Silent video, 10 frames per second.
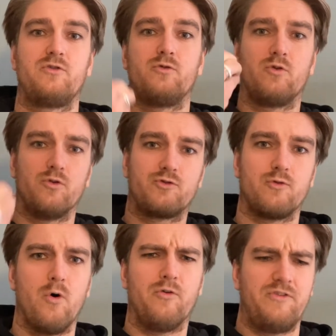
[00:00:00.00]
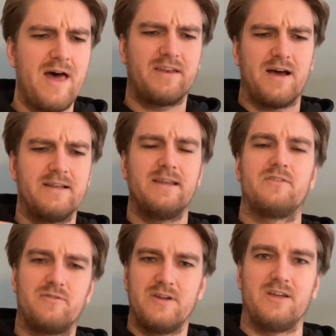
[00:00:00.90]
to control that I
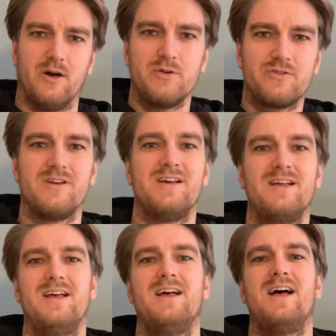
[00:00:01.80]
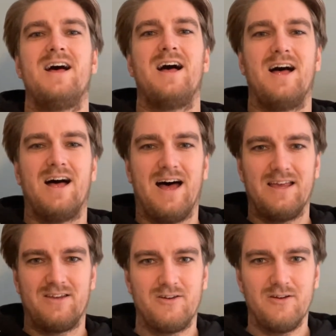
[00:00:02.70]
did videos, I
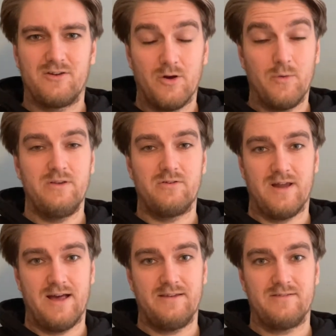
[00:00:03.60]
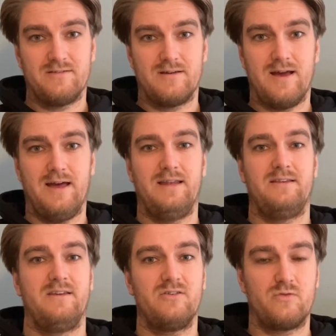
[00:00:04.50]
could go into that and in
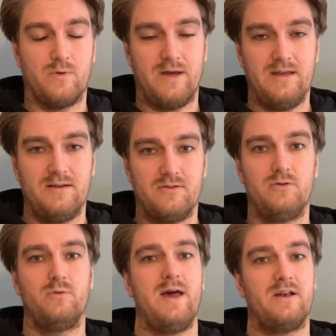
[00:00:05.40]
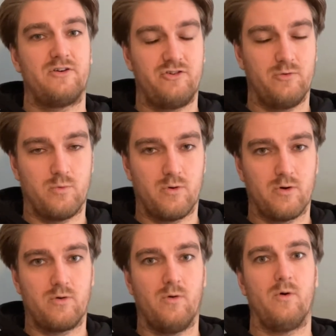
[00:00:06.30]
this way do energy work
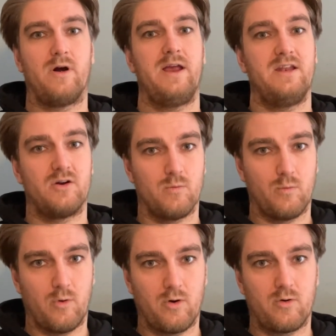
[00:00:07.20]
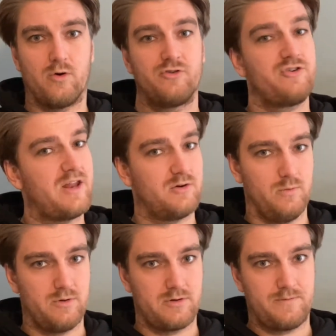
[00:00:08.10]
or inner work or shadow
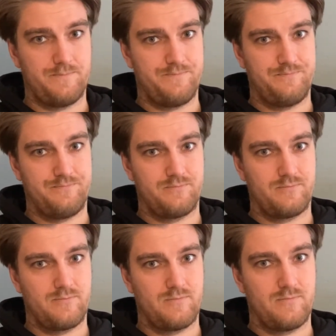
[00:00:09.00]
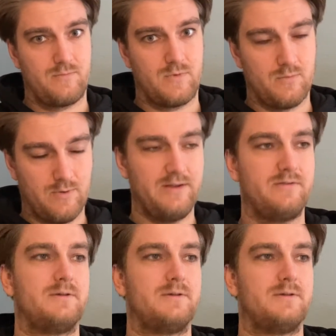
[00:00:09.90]
work, right?